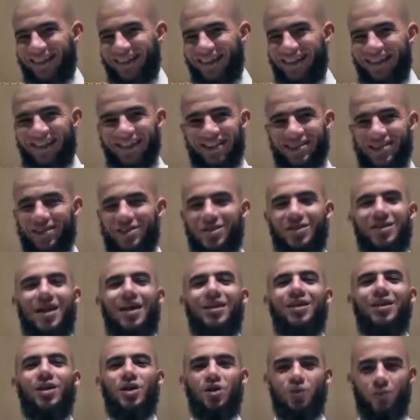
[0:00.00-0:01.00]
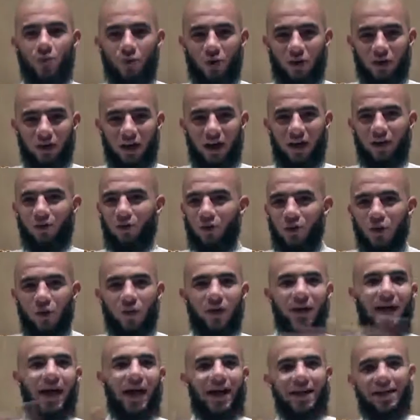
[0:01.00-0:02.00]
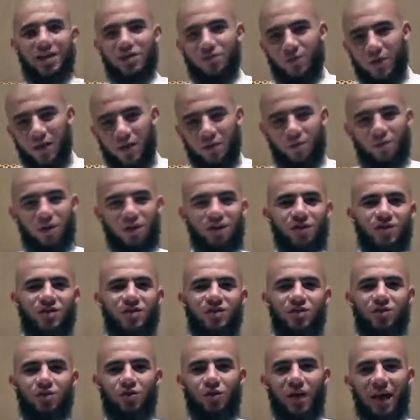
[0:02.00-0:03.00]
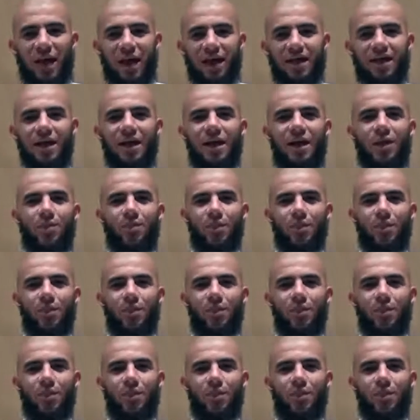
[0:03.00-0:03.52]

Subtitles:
And this is not their sport. I know you want to add as many brothers as you can,